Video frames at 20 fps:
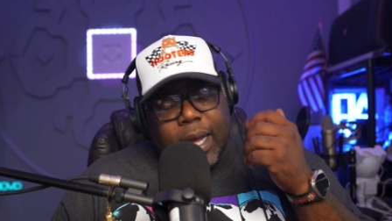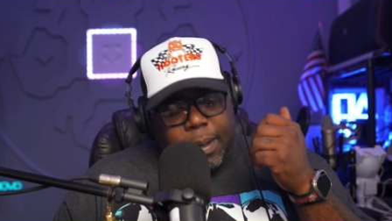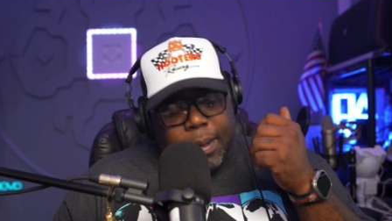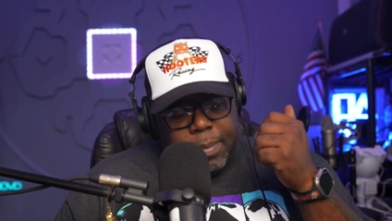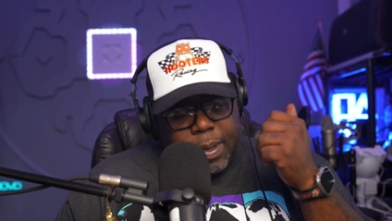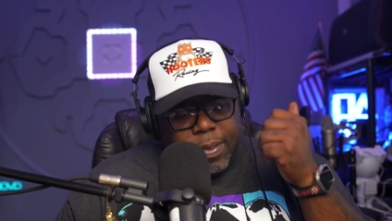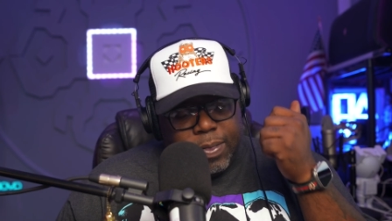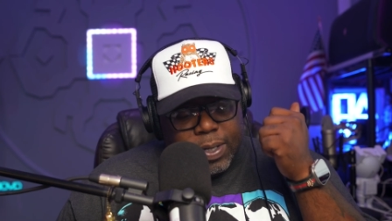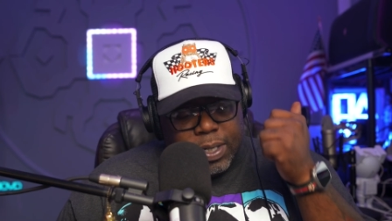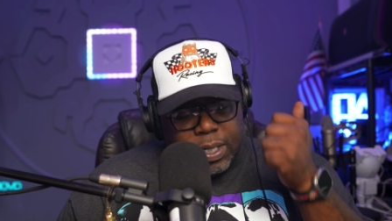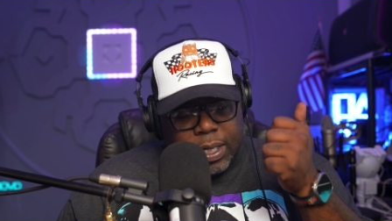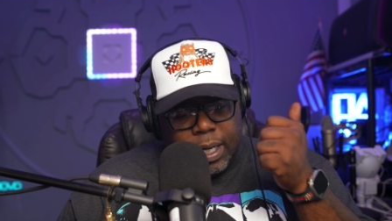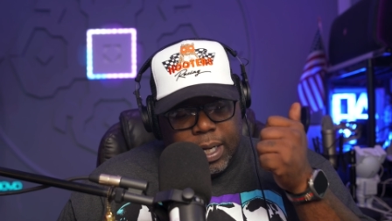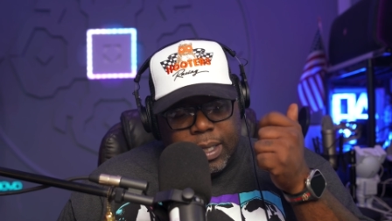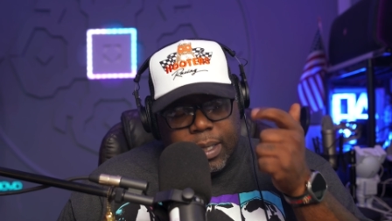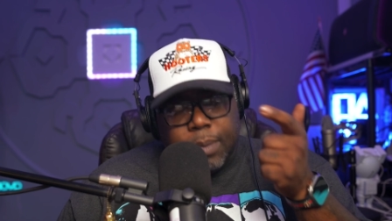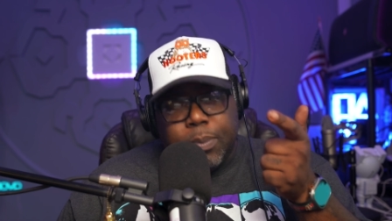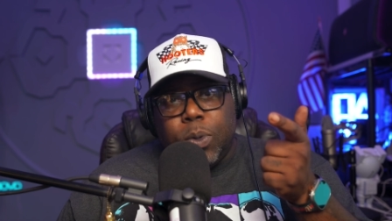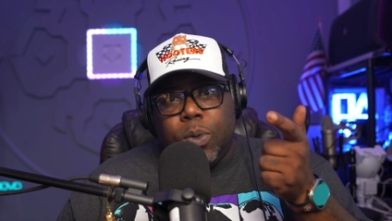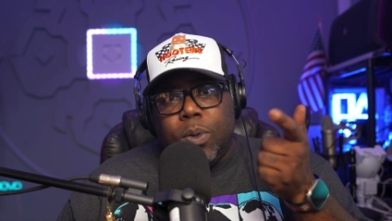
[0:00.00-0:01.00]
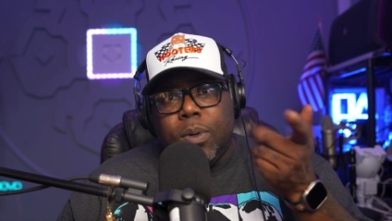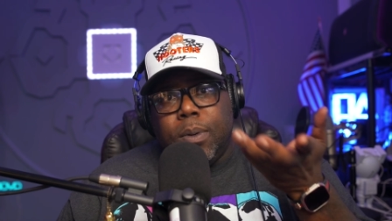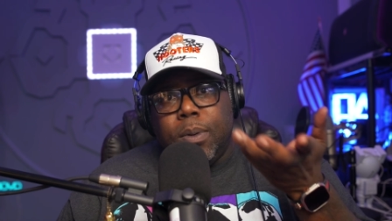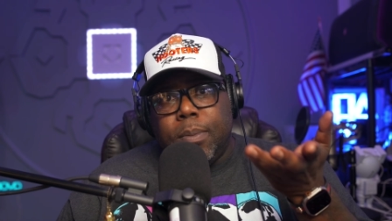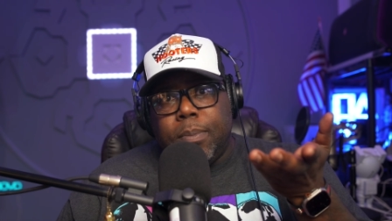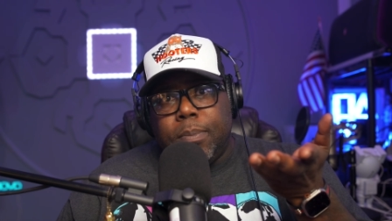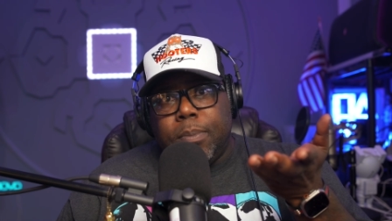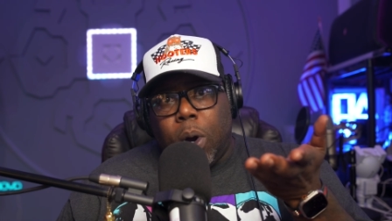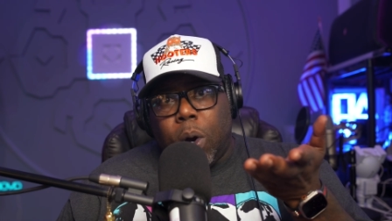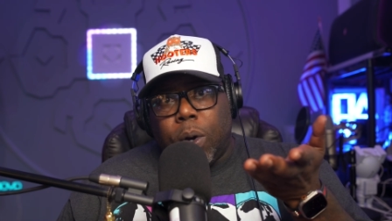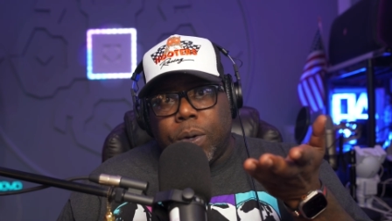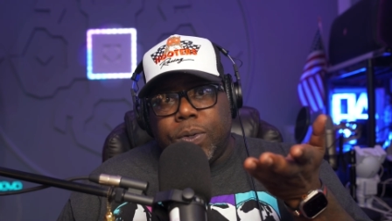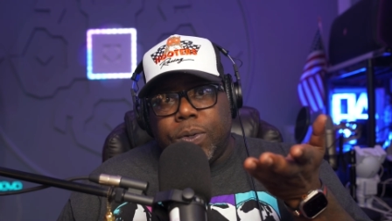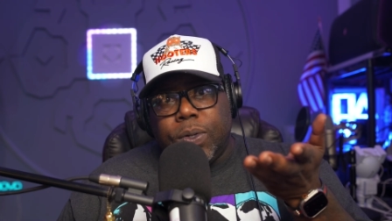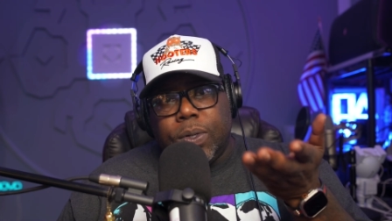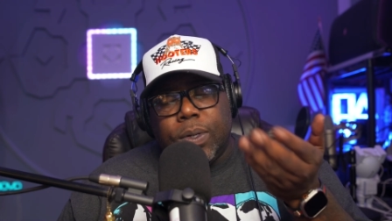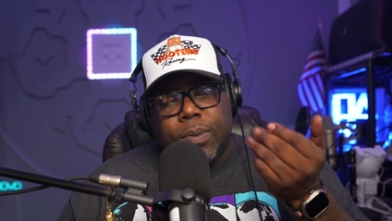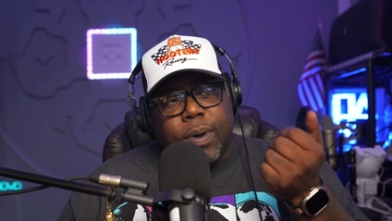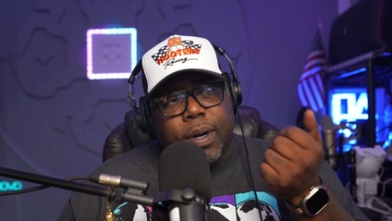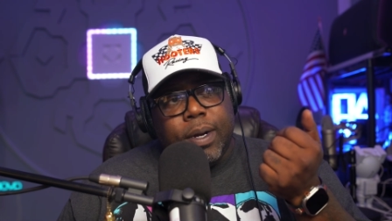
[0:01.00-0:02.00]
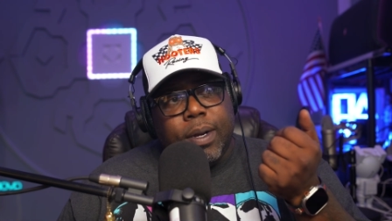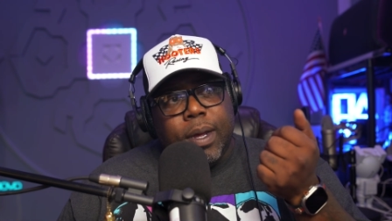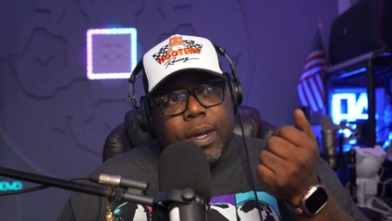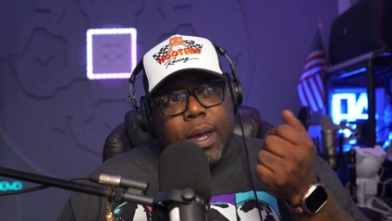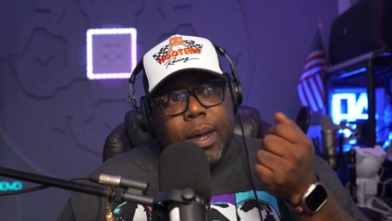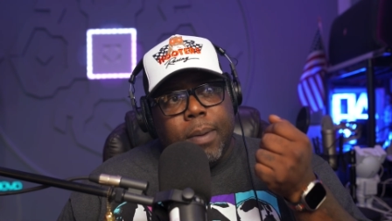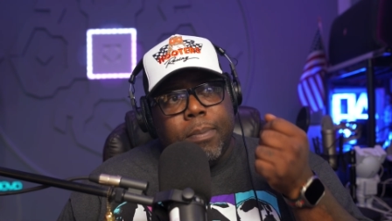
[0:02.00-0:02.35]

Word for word: The sun, the moon, Mars, right?